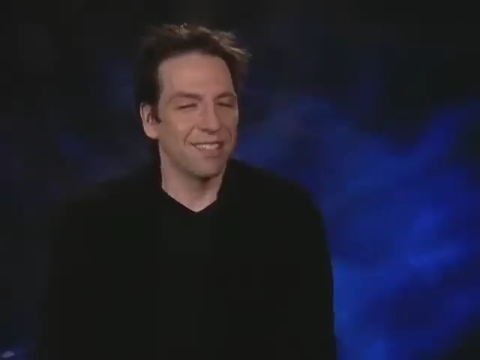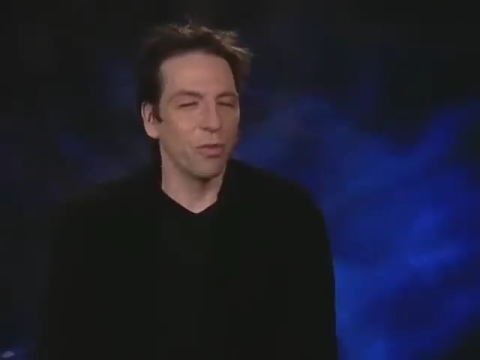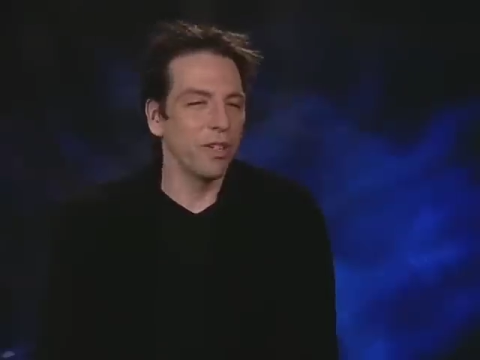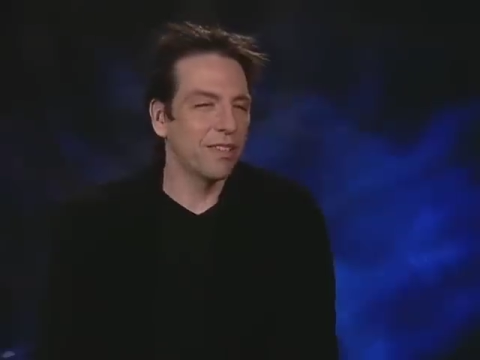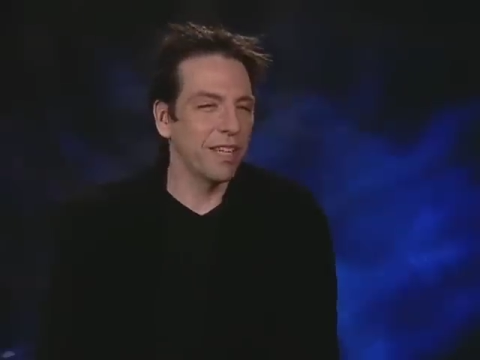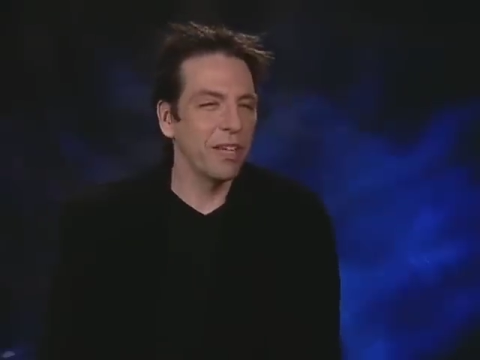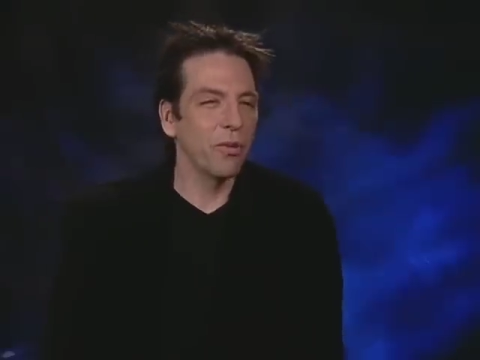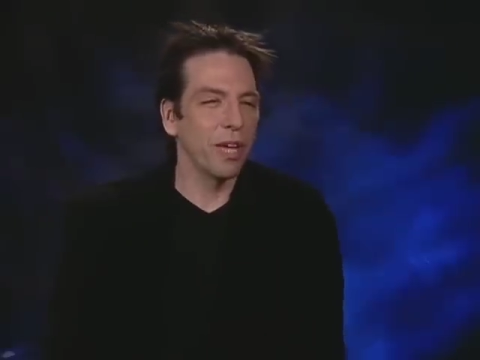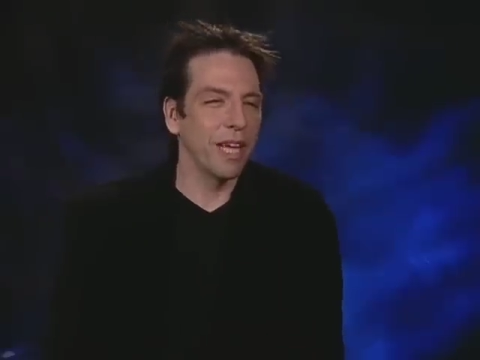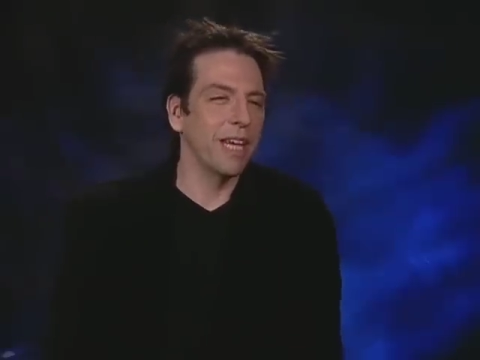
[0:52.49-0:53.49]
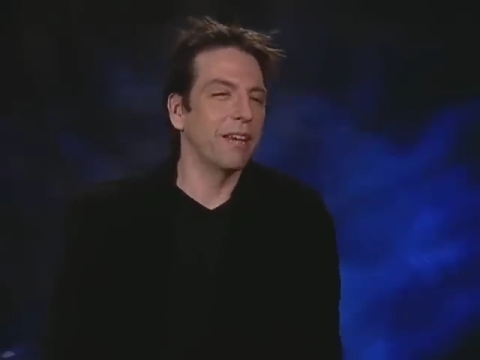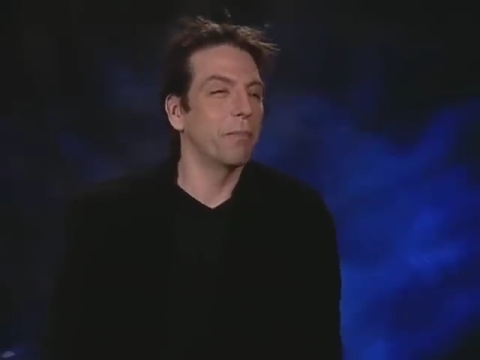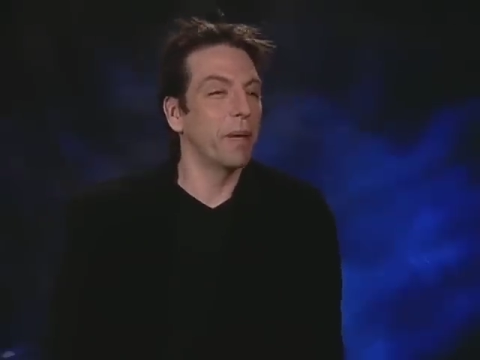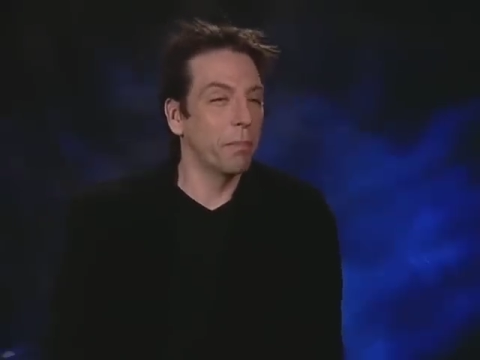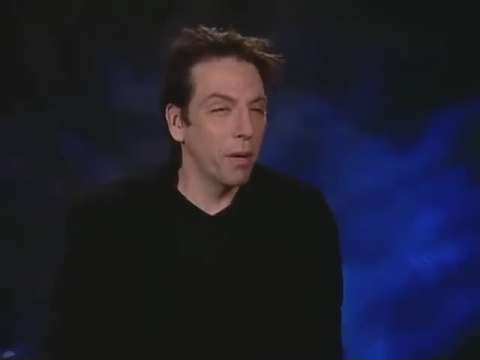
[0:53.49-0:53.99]
So we see you in
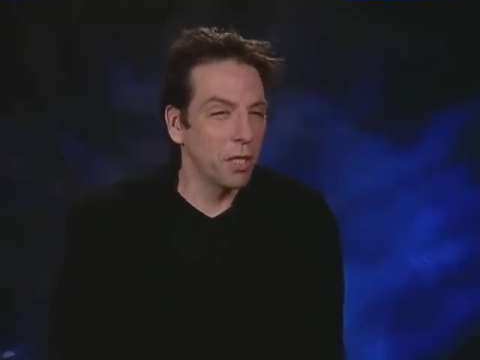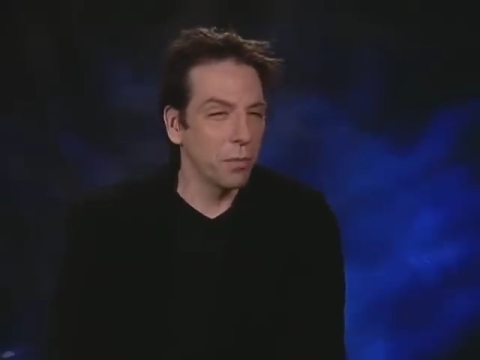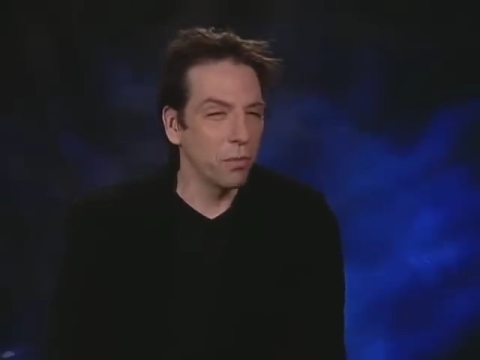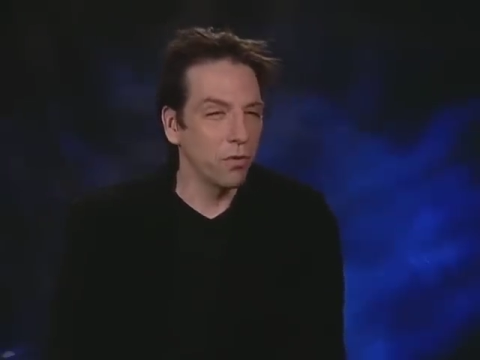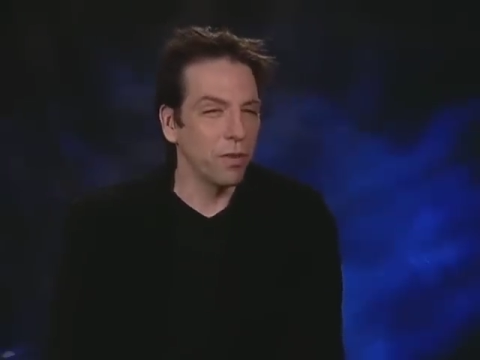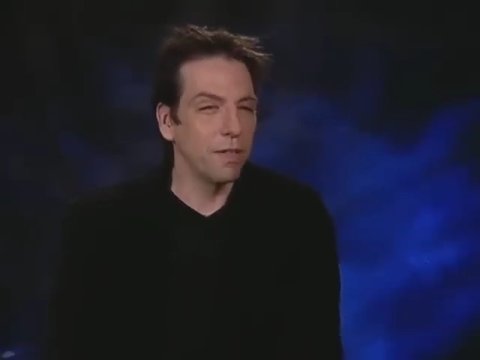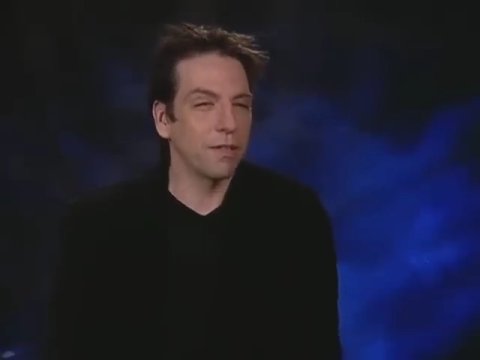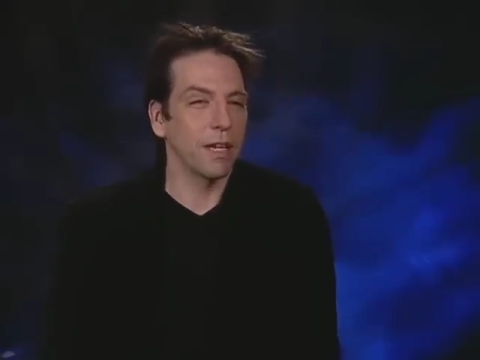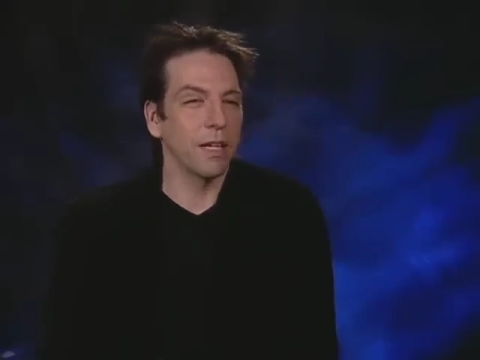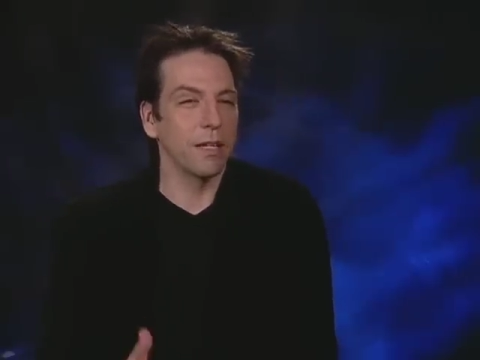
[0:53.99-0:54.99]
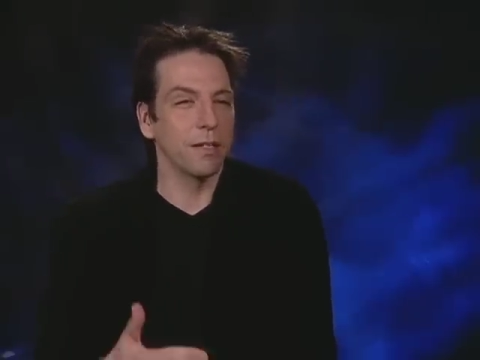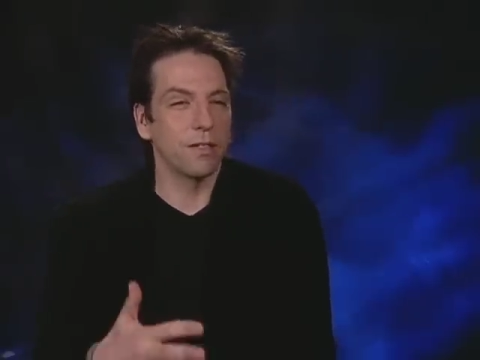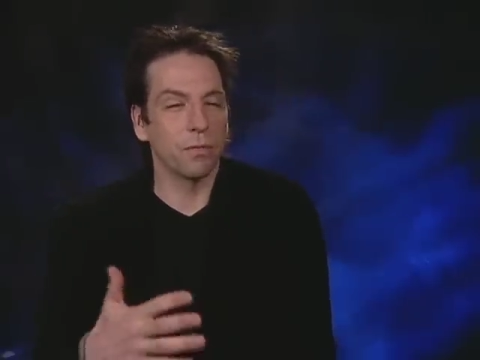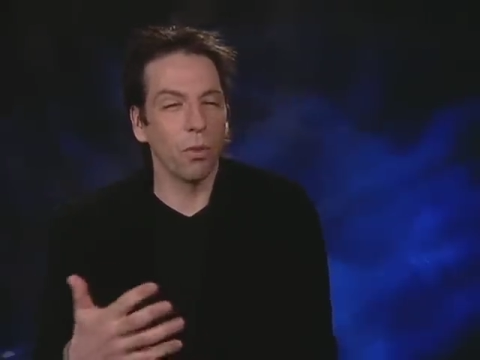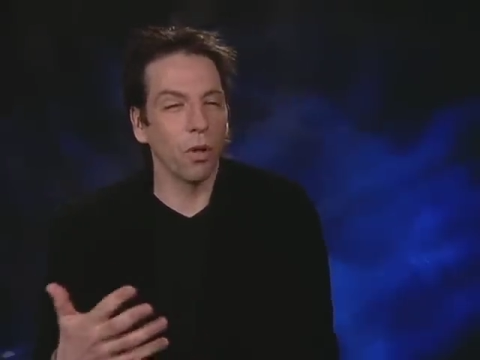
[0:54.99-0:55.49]
big-budget movies and
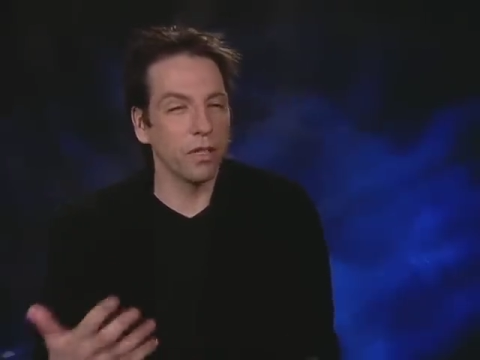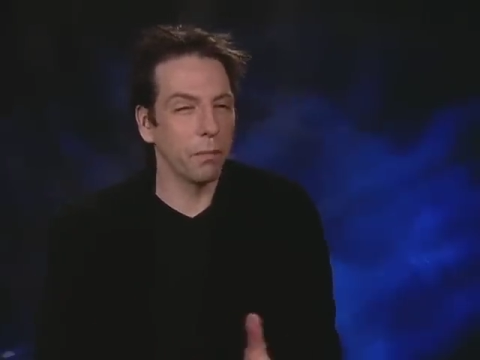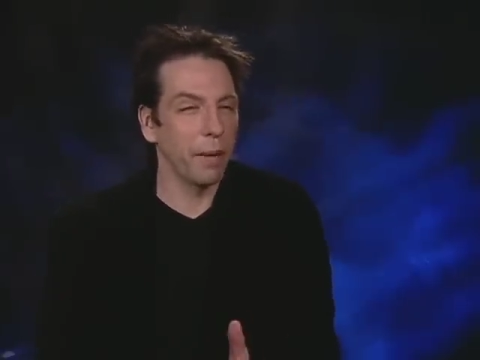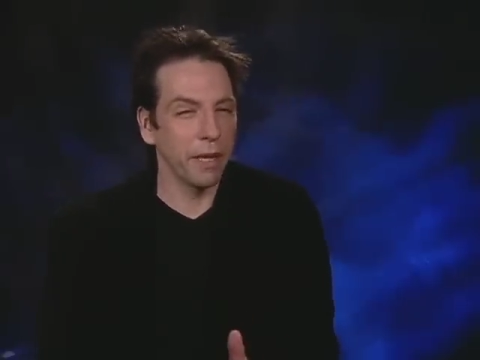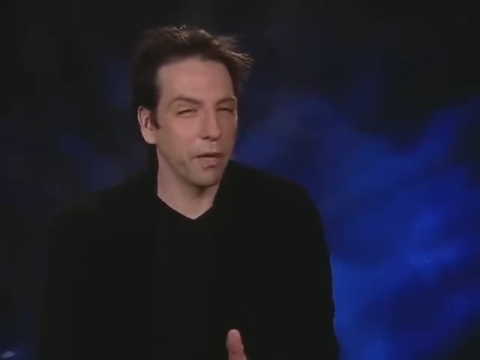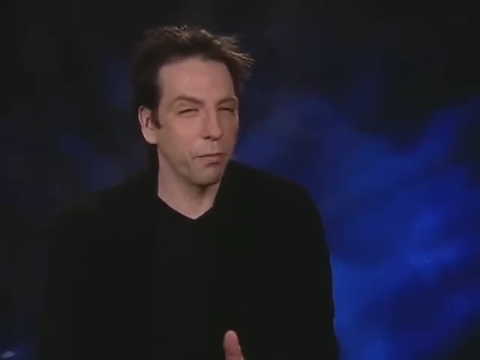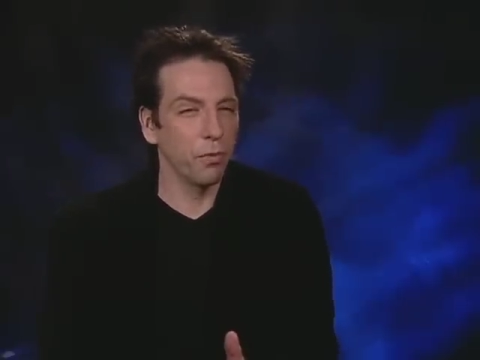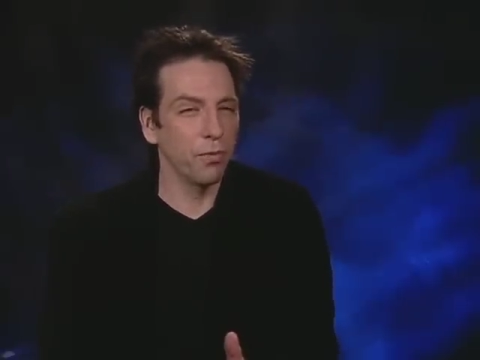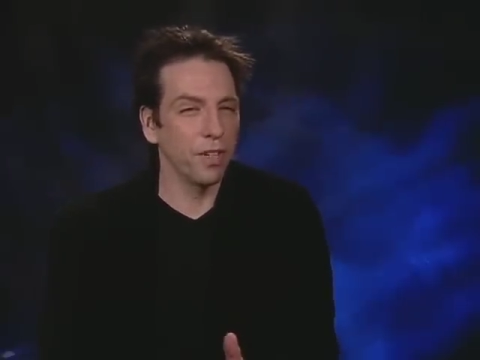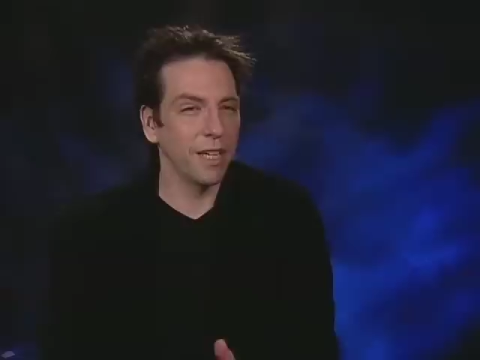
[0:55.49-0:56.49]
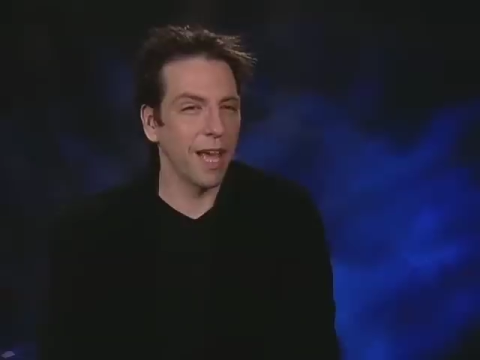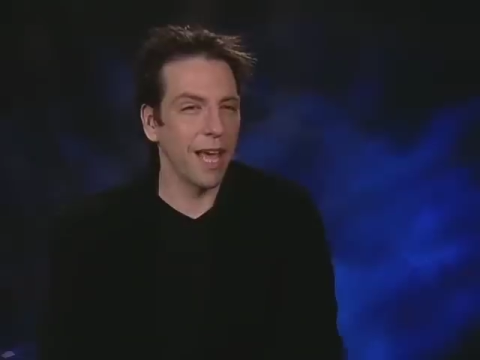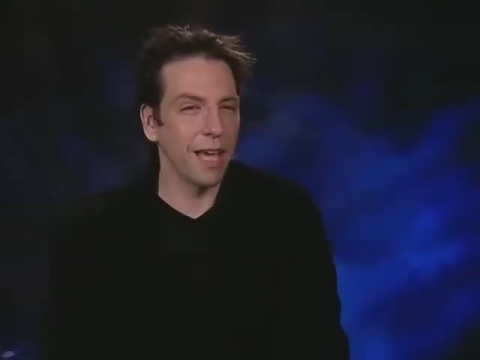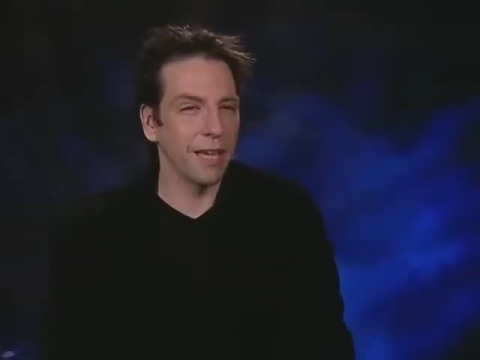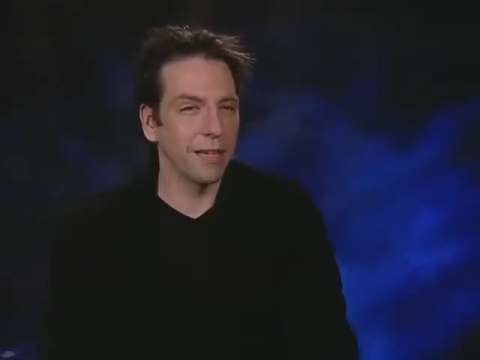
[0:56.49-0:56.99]
small independent movies
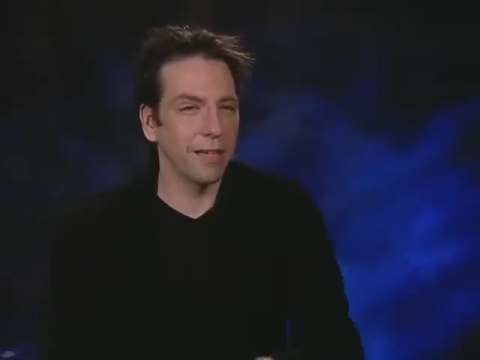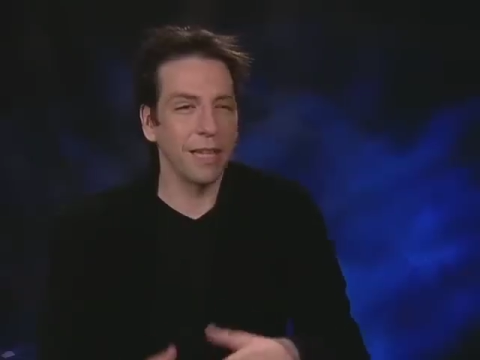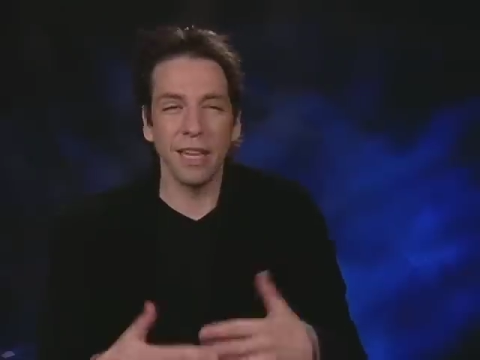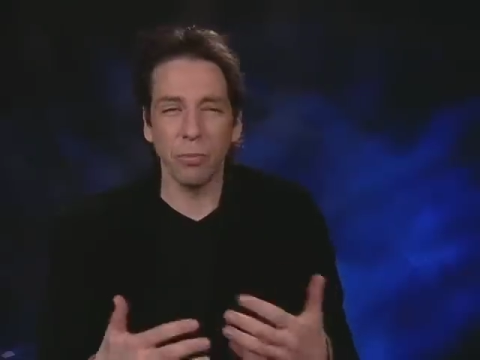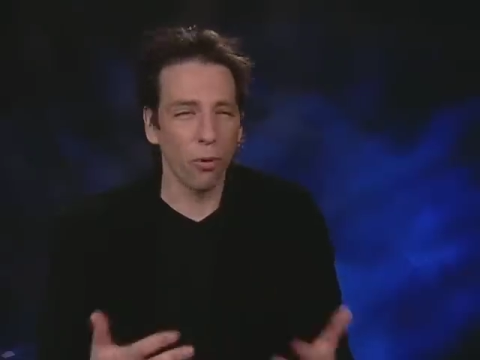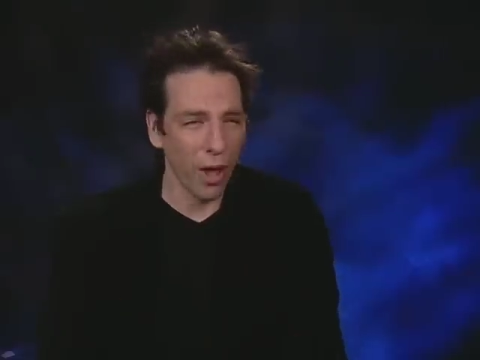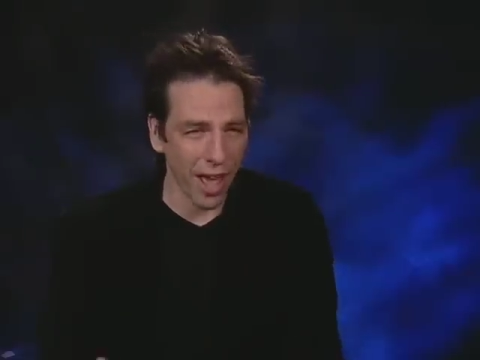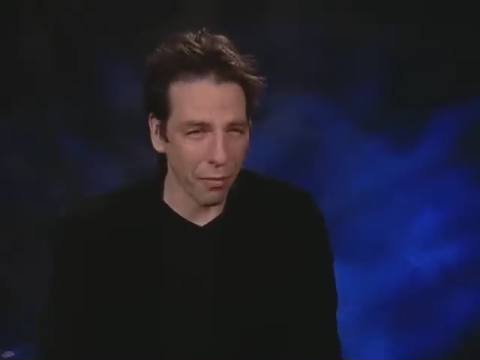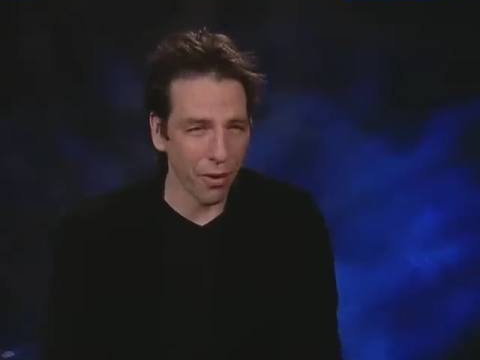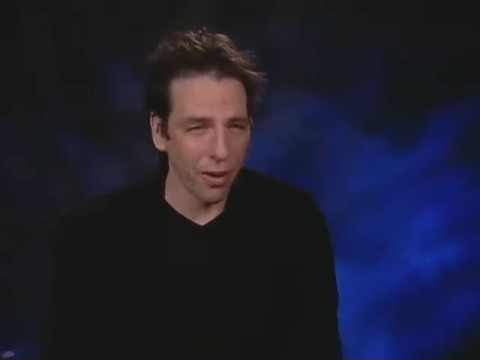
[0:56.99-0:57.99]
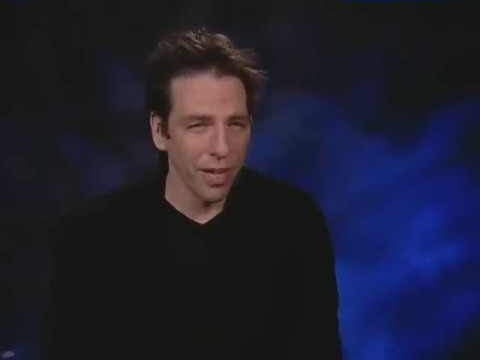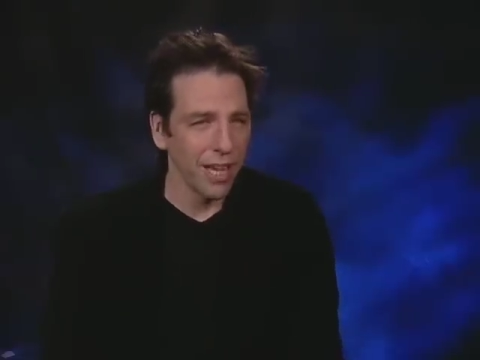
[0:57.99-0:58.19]
and The Hebrew Hammer.